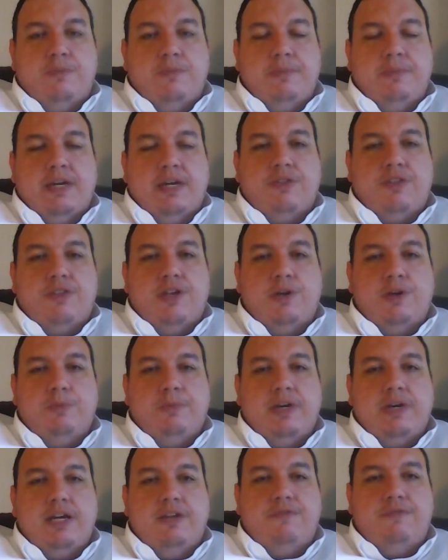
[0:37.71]
amount that'll
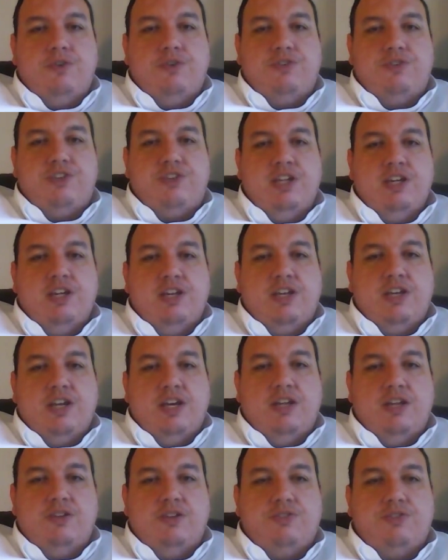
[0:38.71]
pay for skin
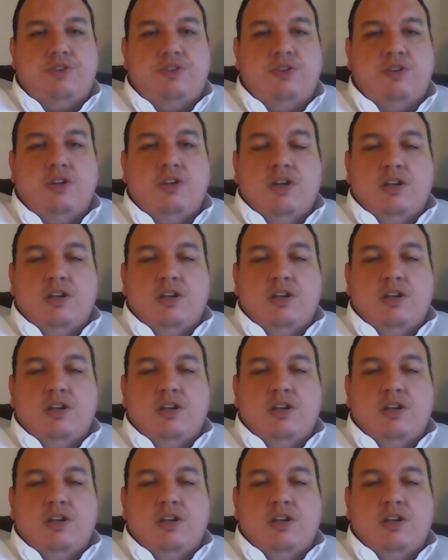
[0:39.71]
cancer.